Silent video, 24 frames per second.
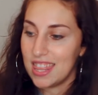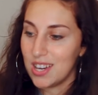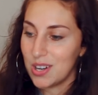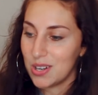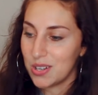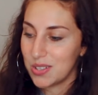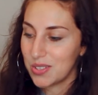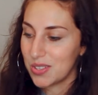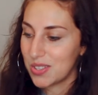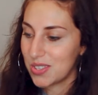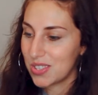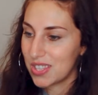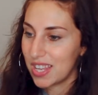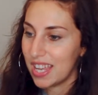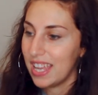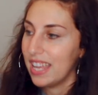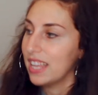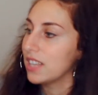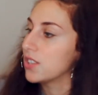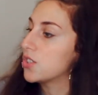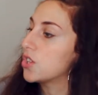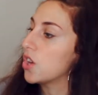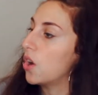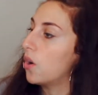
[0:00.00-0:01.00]
those.
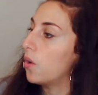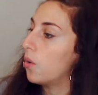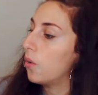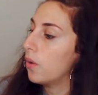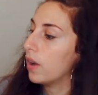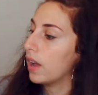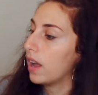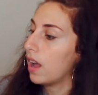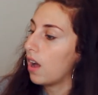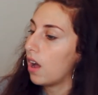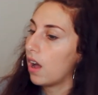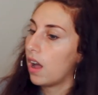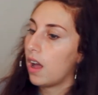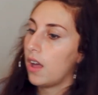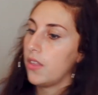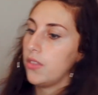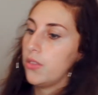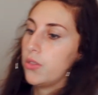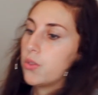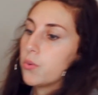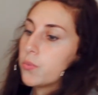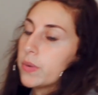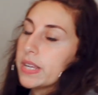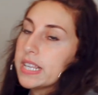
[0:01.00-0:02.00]
So
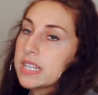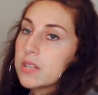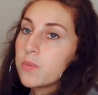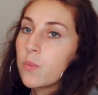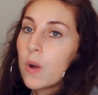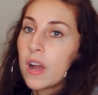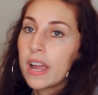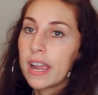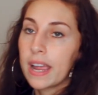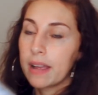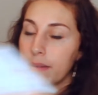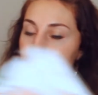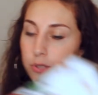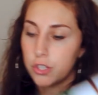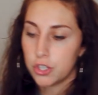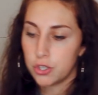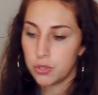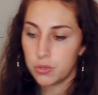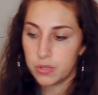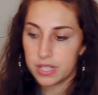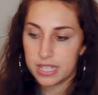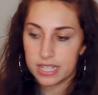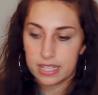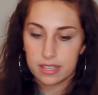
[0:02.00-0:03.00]
the reason why I'm
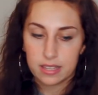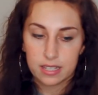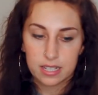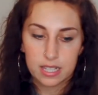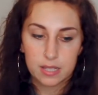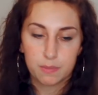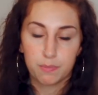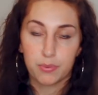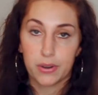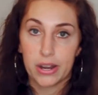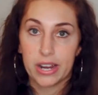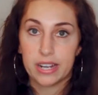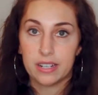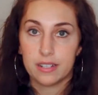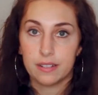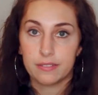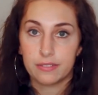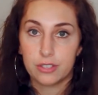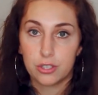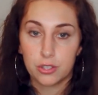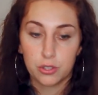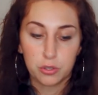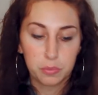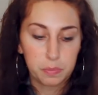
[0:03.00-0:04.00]
choosing this brand of
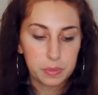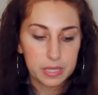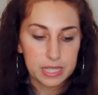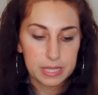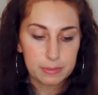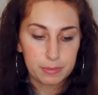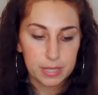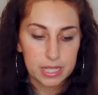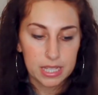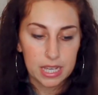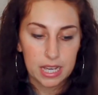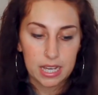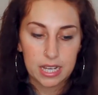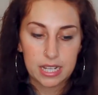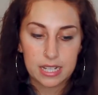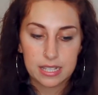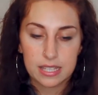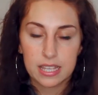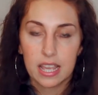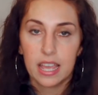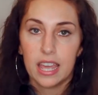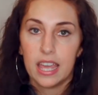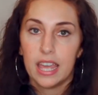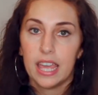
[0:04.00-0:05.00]
soup is because